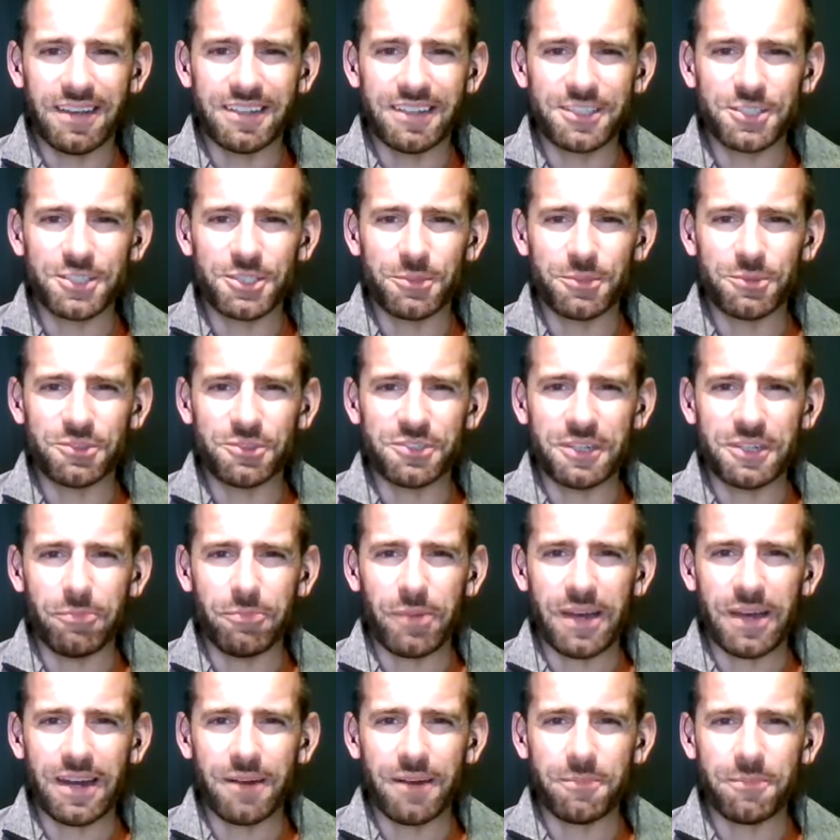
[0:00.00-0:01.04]
and she was in
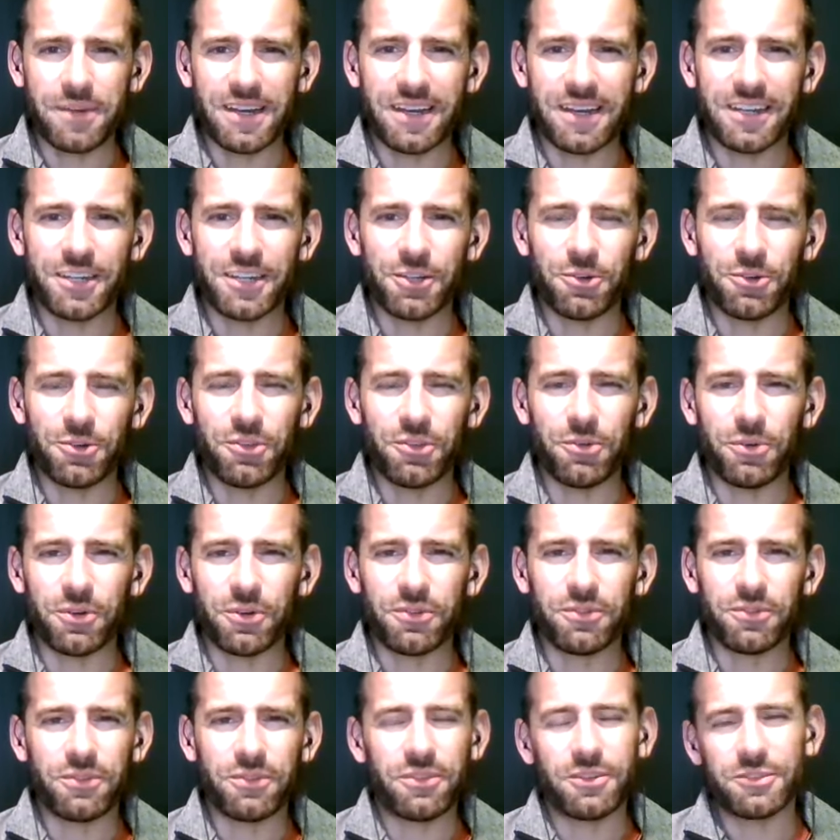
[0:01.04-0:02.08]
Panama,
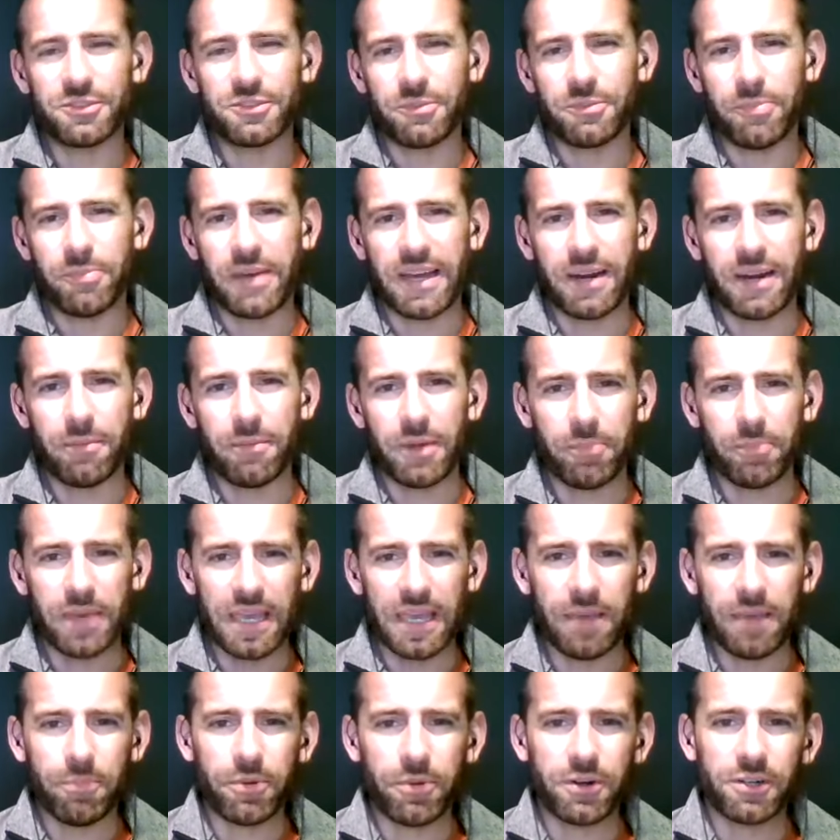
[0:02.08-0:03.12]
and there's the Panama
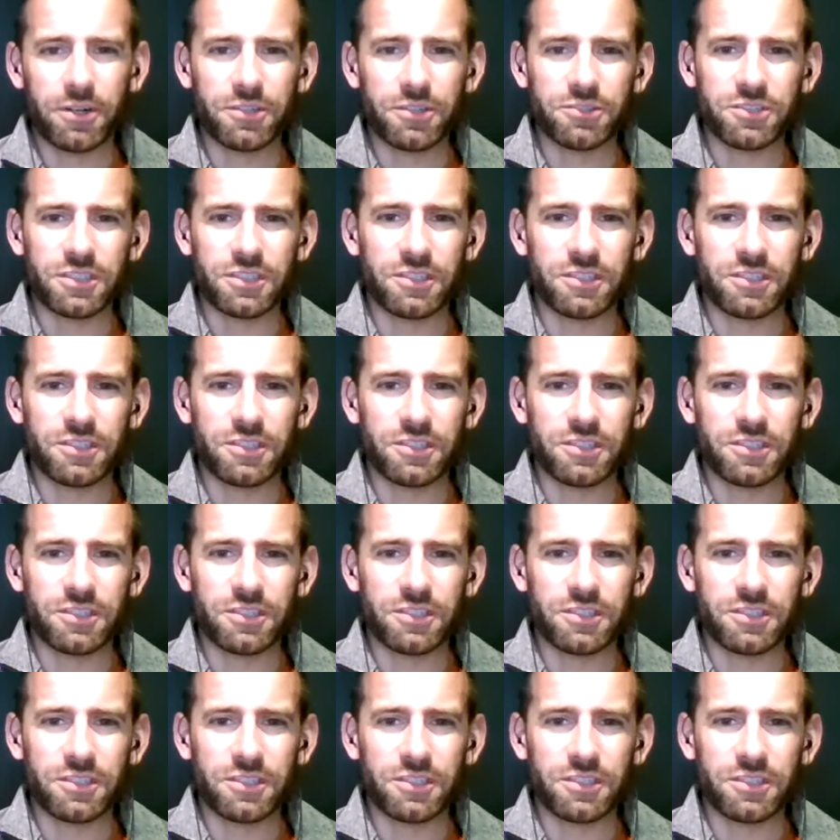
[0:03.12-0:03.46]
Papers,